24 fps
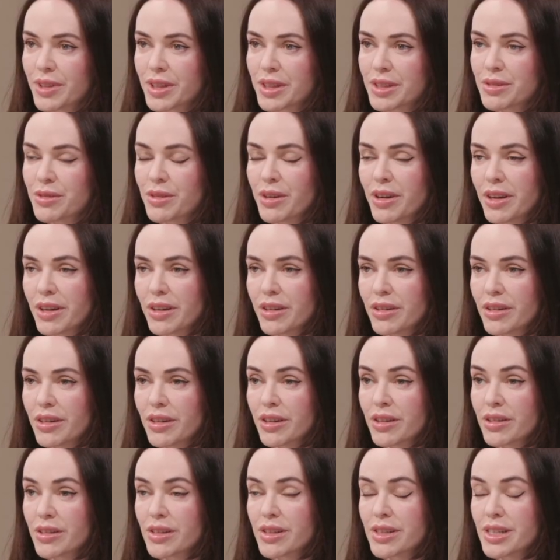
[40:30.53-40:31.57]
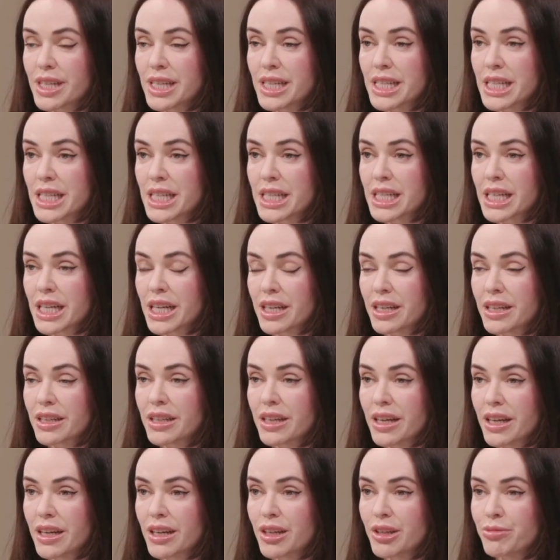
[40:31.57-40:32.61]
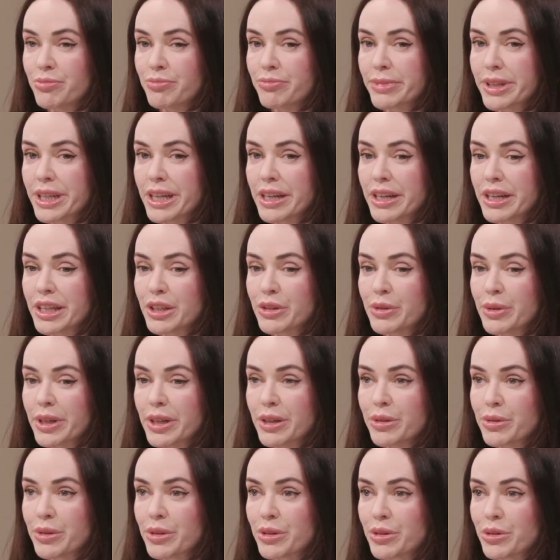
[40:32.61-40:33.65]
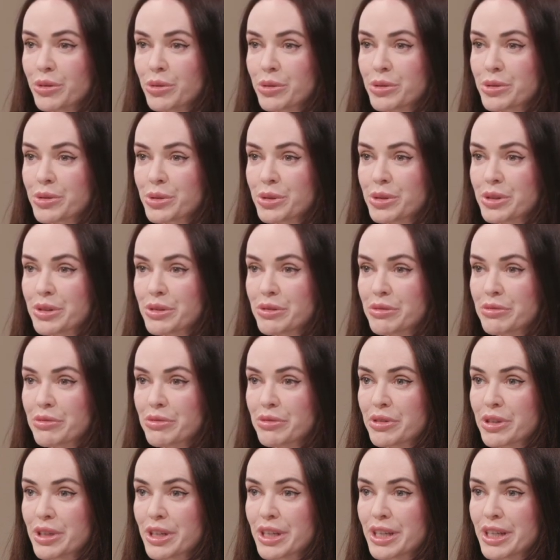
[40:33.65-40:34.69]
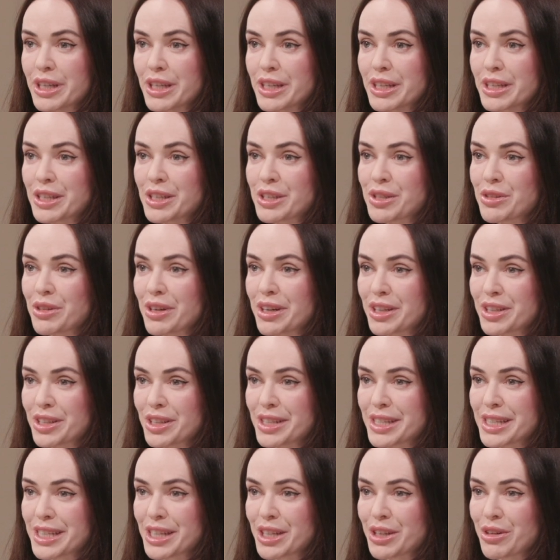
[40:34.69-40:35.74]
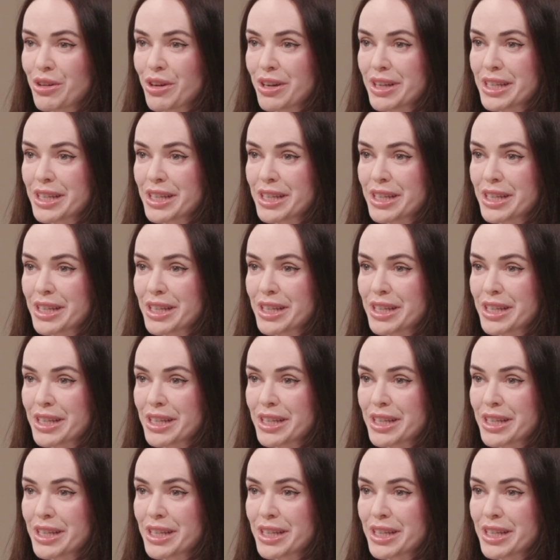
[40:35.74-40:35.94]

That's very good, because it's easy to get carried away with all sorts of distractions in a